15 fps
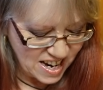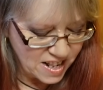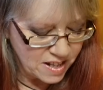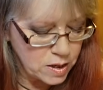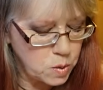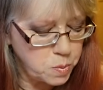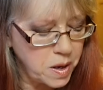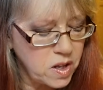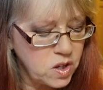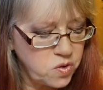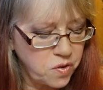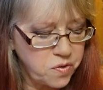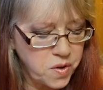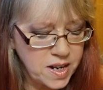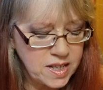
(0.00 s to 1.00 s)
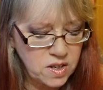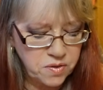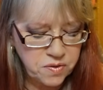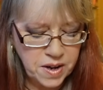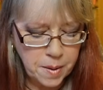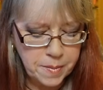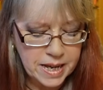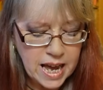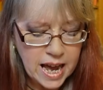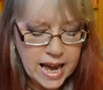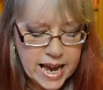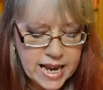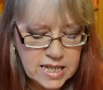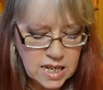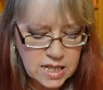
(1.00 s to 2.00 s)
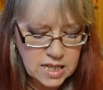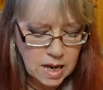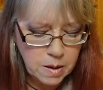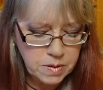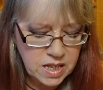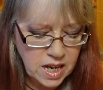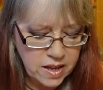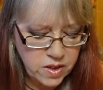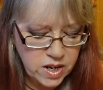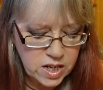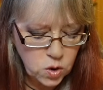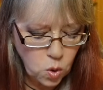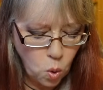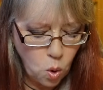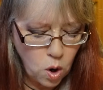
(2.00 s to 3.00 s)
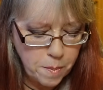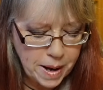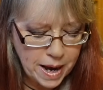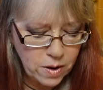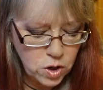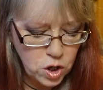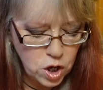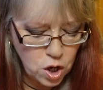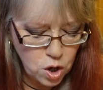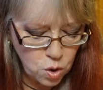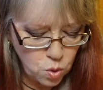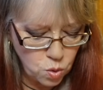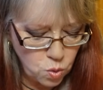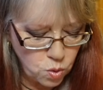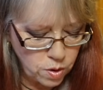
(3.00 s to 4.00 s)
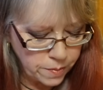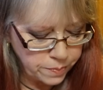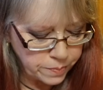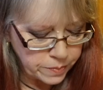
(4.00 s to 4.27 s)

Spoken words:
spells for friends and family. It does keep saying that it's all about you